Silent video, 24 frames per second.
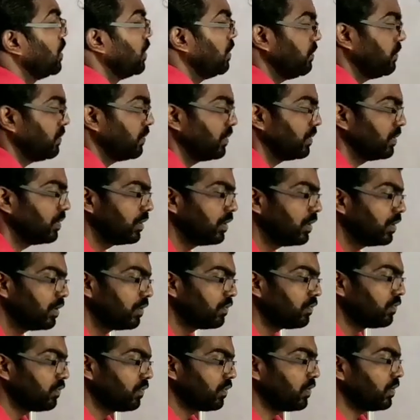of
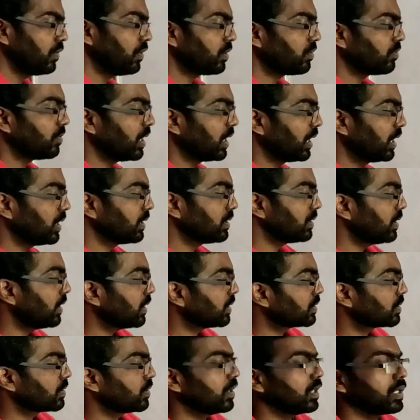4 minus
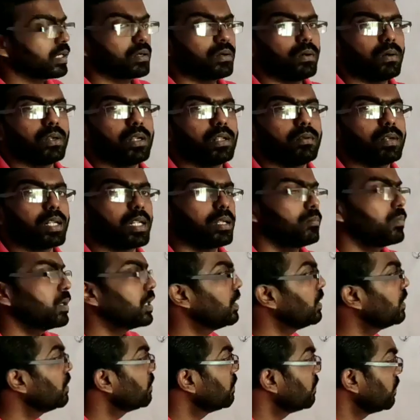x square whole divided
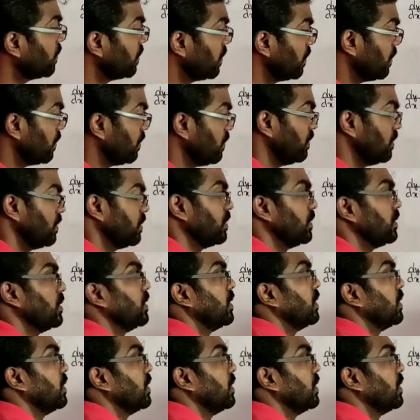by 4